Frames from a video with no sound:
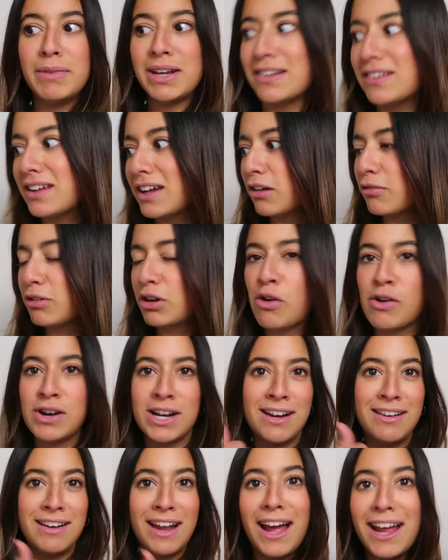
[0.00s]
means I can record
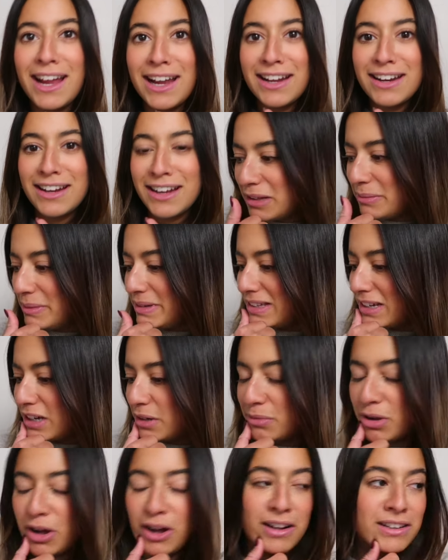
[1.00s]
at night. It means
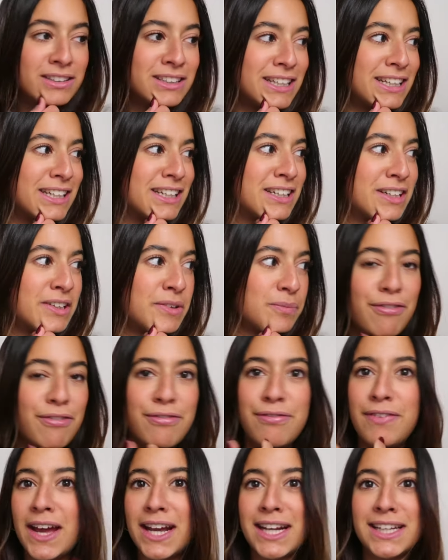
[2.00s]
I'm not like
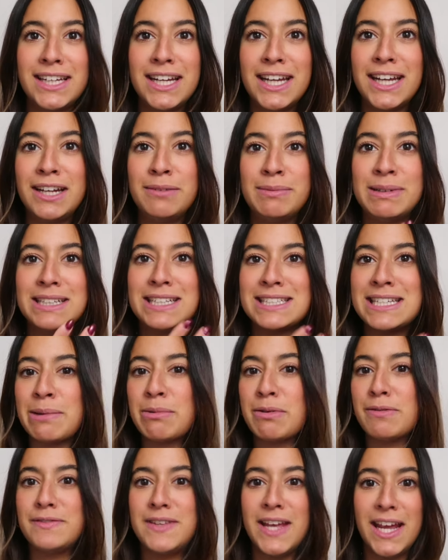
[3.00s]
affected by the time
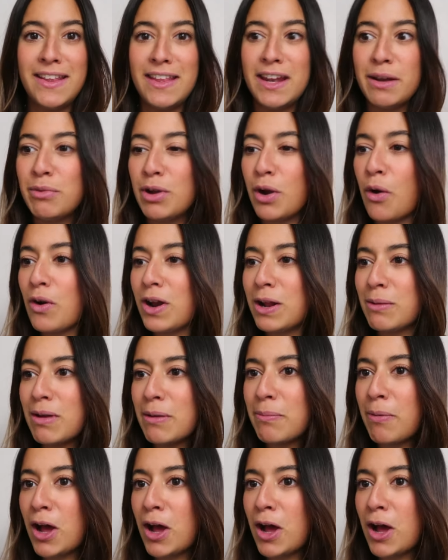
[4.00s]
of day that I'm recording my